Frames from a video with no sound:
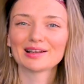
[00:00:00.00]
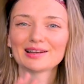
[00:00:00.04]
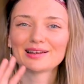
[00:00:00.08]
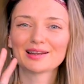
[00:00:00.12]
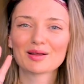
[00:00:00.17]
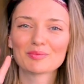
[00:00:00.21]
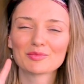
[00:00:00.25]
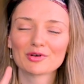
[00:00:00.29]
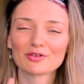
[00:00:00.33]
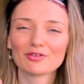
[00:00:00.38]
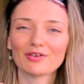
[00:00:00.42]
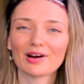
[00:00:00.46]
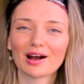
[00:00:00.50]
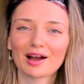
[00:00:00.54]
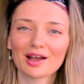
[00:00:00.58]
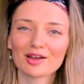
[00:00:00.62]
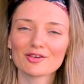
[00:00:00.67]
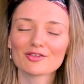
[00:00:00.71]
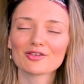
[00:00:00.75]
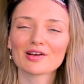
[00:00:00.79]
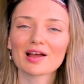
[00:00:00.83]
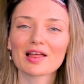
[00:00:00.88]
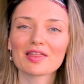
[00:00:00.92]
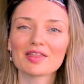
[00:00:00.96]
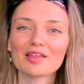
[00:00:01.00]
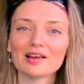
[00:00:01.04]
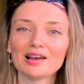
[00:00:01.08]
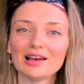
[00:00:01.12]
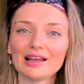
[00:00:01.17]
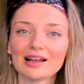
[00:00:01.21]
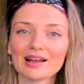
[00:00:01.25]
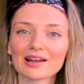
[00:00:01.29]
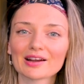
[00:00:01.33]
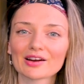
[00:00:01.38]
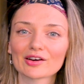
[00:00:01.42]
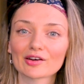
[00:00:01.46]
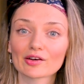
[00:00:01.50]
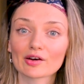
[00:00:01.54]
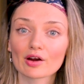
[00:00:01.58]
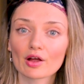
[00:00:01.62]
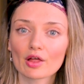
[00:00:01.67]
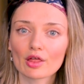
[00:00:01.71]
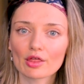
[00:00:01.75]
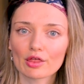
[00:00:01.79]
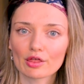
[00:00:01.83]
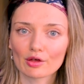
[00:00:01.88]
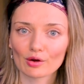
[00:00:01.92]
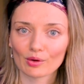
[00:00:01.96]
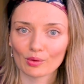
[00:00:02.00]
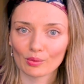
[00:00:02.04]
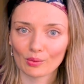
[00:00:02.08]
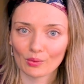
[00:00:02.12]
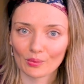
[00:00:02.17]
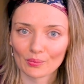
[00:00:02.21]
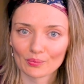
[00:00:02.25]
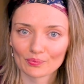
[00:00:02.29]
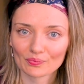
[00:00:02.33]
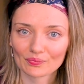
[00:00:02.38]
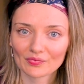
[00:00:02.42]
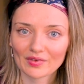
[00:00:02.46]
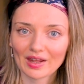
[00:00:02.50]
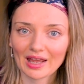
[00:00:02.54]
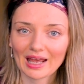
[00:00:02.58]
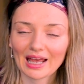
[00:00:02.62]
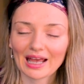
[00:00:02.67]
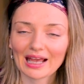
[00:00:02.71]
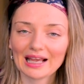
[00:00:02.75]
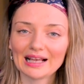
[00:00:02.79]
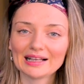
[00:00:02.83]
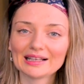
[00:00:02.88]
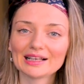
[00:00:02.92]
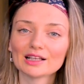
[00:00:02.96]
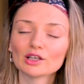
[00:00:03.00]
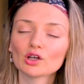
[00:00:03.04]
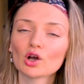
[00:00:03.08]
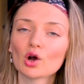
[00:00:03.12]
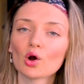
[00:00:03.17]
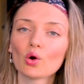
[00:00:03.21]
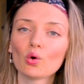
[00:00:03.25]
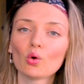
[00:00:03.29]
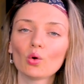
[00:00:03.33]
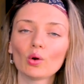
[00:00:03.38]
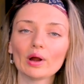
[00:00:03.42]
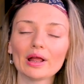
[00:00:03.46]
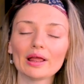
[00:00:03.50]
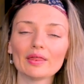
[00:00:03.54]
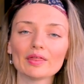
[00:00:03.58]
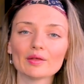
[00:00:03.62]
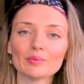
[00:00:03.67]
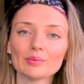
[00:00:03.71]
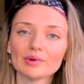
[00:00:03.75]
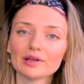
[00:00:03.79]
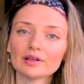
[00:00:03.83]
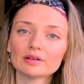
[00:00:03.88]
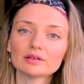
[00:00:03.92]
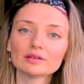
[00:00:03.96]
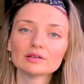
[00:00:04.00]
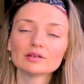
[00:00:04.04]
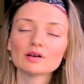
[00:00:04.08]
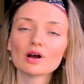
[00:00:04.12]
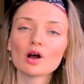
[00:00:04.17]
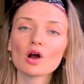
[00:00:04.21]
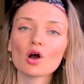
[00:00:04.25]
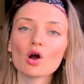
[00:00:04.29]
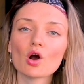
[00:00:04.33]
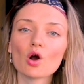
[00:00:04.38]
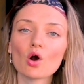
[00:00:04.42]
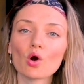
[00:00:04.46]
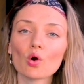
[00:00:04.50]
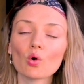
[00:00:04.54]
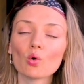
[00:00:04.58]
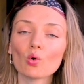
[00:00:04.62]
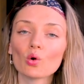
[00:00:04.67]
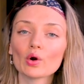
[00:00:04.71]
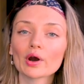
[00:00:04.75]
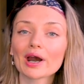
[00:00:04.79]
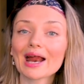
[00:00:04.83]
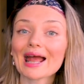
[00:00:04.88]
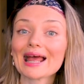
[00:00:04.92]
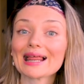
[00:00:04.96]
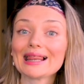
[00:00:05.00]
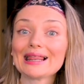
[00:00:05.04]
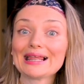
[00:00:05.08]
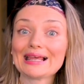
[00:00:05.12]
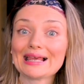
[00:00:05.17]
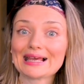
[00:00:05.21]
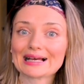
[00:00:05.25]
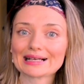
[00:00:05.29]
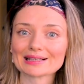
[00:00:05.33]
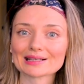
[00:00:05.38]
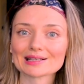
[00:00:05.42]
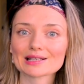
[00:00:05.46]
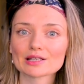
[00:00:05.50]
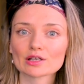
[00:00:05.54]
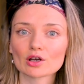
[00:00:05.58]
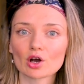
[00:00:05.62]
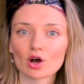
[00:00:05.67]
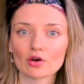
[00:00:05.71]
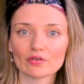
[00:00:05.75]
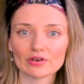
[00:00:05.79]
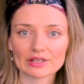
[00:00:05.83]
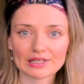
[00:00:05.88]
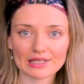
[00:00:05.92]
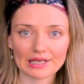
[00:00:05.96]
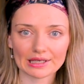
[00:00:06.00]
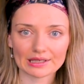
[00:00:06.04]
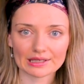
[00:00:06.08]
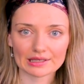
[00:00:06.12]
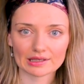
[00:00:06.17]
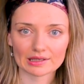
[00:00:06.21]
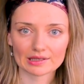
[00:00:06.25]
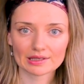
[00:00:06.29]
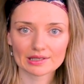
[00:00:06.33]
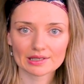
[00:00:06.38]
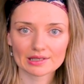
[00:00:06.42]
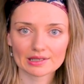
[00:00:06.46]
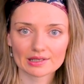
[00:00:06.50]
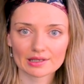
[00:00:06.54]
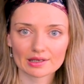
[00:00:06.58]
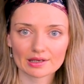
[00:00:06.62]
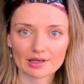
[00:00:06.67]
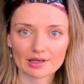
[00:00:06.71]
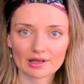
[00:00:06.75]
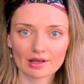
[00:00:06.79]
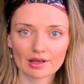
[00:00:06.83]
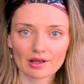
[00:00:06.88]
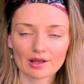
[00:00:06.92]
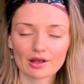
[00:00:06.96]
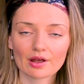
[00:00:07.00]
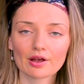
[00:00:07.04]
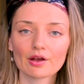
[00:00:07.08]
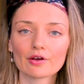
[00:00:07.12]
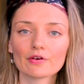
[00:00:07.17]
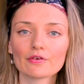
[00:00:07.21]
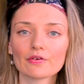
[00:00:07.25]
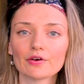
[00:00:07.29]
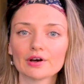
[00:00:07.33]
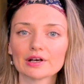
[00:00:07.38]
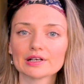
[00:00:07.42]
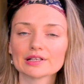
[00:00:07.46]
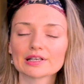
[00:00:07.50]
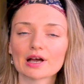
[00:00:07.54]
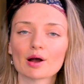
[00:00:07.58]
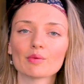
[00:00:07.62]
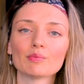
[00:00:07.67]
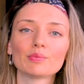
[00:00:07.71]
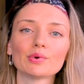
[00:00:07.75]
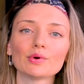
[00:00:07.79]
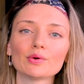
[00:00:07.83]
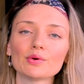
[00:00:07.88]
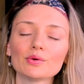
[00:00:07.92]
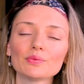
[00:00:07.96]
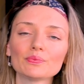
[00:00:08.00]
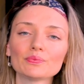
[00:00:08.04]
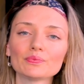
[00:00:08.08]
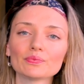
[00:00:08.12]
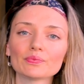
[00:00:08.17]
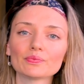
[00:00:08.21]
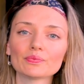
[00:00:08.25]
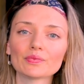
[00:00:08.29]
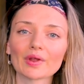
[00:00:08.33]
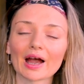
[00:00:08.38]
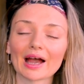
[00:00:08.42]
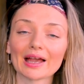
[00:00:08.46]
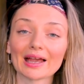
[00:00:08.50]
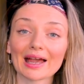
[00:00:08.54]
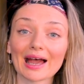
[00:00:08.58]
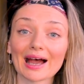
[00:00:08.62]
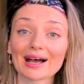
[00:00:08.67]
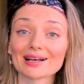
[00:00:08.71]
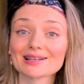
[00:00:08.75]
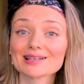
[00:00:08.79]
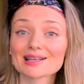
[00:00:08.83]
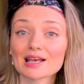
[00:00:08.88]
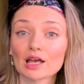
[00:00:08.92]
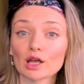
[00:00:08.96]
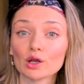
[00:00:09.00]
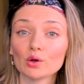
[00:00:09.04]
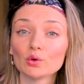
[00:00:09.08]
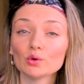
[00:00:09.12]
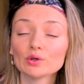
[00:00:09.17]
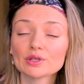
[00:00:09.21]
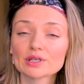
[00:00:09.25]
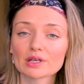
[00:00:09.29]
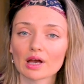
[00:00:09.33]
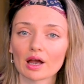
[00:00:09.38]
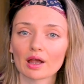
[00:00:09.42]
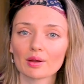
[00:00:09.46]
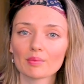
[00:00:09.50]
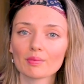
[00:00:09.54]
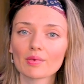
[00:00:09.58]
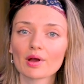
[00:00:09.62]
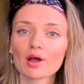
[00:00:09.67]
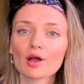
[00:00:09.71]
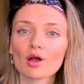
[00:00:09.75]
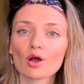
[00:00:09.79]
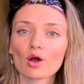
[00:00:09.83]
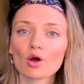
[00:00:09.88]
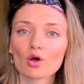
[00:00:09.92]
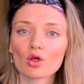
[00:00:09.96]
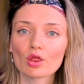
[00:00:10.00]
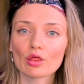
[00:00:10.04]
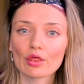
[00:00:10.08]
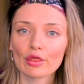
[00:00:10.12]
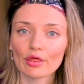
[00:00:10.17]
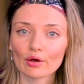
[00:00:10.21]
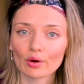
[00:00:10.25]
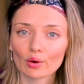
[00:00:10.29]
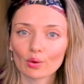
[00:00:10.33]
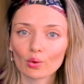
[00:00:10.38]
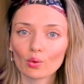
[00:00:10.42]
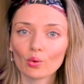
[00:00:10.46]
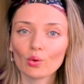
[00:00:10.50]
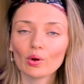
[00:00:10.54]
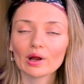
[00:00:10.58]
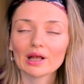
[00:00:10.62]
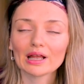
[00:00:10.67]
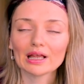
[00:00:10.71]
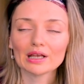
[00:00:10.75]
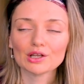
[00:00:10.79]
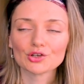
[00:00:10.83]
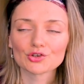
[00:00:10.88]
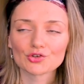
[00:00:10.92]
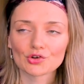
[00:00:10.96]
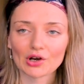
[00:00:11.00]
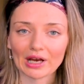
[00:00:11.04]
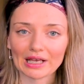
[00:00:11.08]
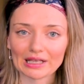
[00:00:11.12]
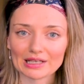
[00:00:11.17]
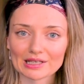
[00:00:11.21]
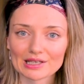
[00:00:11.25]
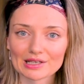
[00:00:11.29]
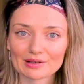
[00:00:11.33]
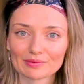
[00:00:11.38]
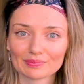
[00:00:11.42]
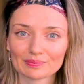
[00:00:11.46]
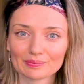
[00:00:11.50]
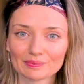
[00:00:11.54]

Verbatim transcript: Number five, the linker though. It can go in the middle or at the end of a sentence. For example, I had a good time, though it rained.